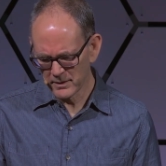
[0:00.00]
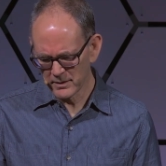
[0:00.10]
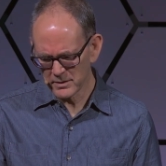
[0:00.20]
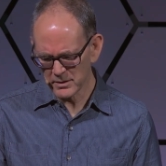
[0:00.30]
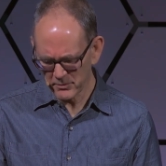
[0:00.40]

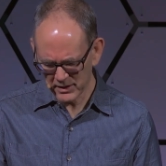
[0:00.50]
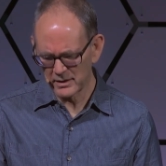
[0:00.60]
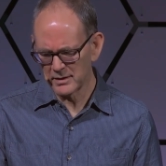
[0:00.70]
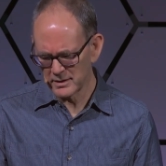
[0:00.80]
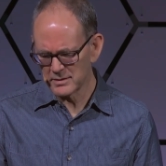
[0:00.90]
Somebody
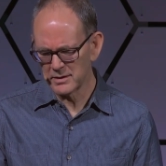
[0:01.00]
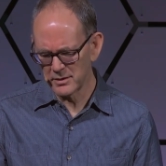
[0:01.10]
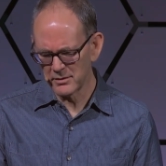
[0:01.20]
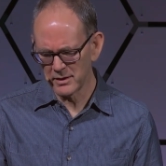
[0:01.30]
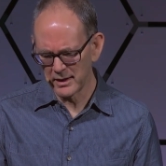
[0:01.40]
needs to
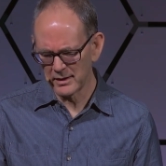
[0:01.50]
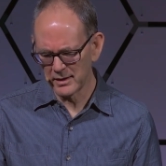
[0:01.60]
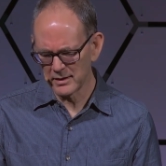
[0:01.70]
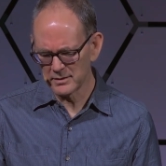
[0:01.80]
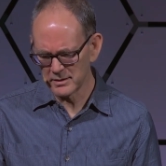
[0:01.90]
hear that,
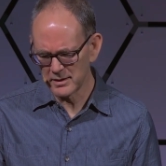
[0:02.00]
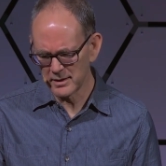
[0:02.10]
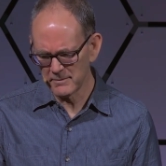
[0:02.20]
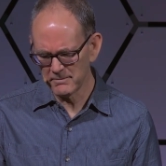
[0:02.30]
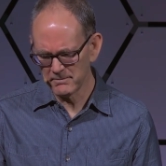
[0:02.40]
God, today.